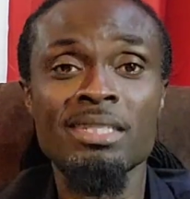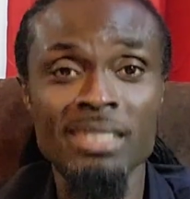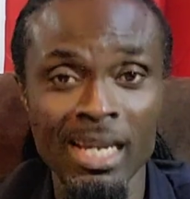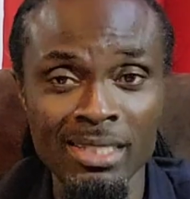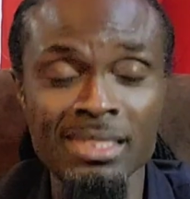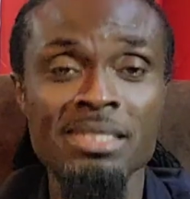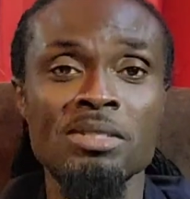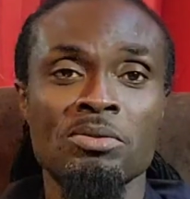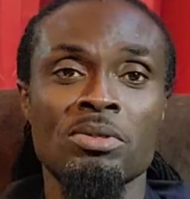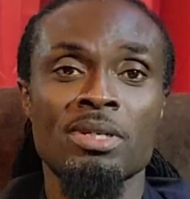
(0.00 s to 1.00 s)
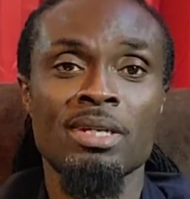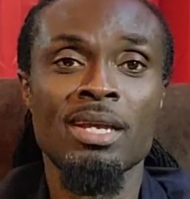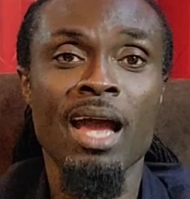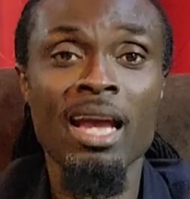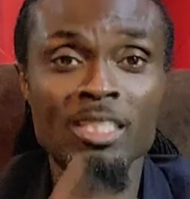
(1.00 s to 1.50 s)
Yes,
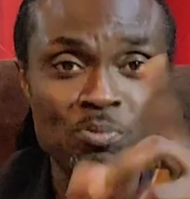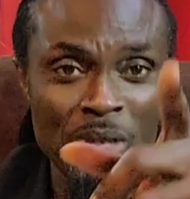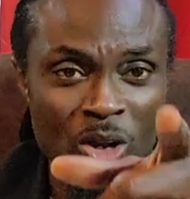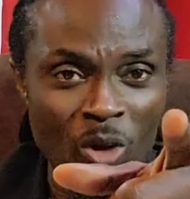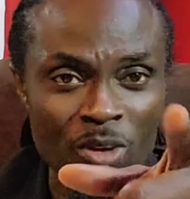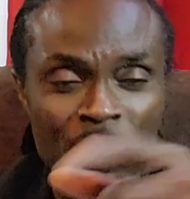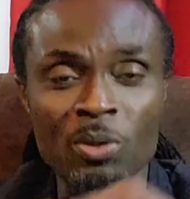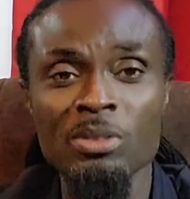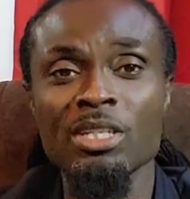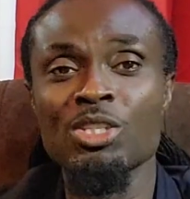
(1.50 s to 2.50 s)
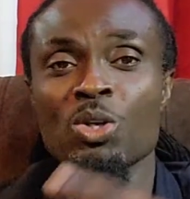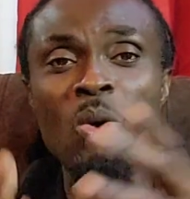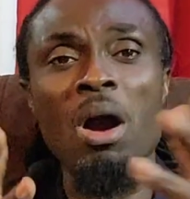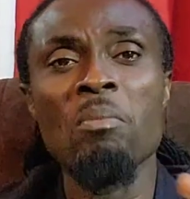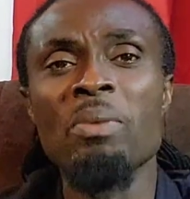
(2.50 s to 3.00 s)
I speak over you that you
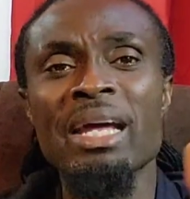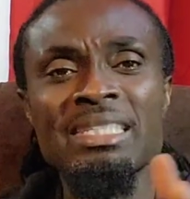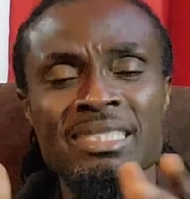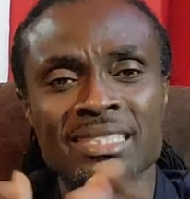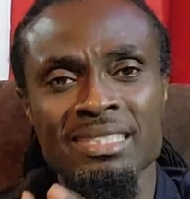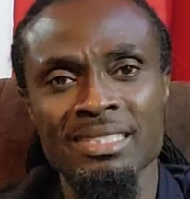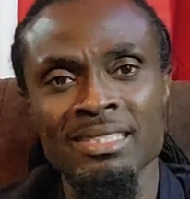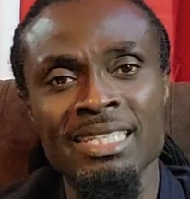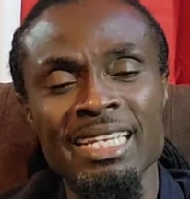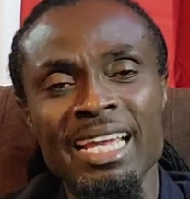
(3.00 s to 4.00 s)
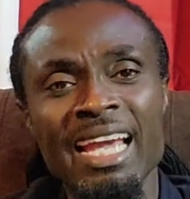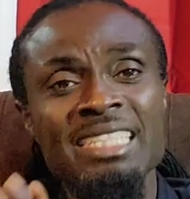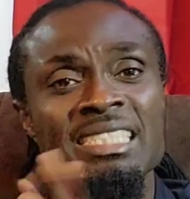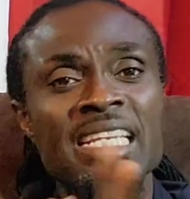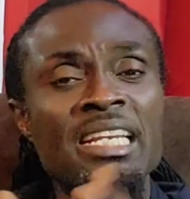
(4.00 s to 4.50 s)
are blessed
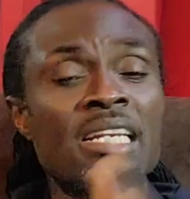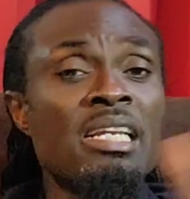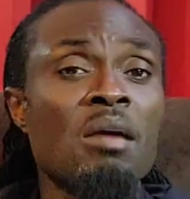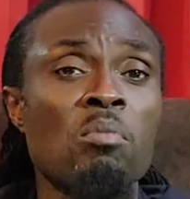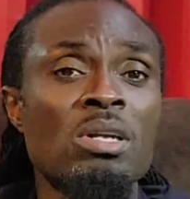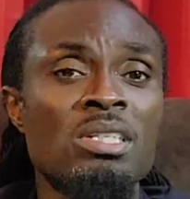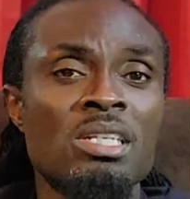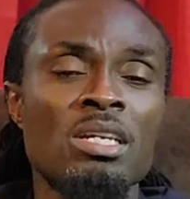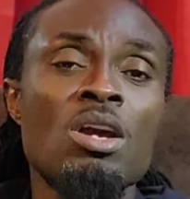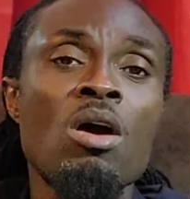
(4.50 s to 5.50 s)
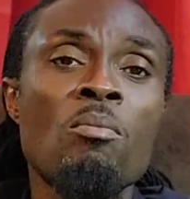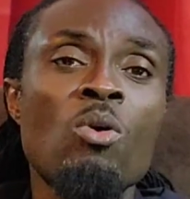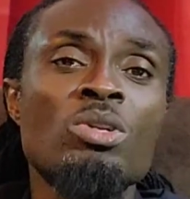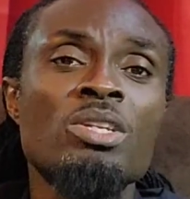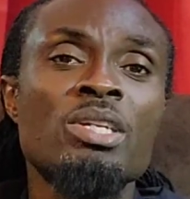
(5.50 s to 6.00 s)
exceedingly abundantly
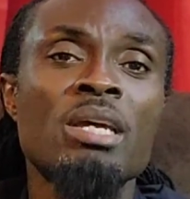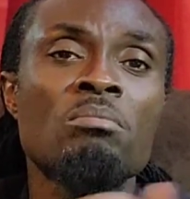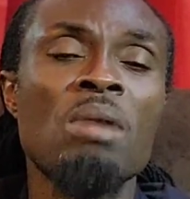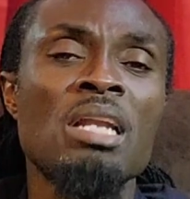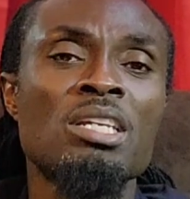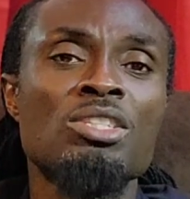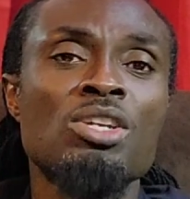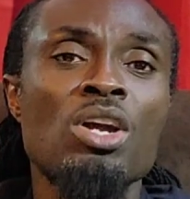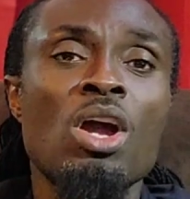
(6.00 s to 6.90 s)
more than you can manage.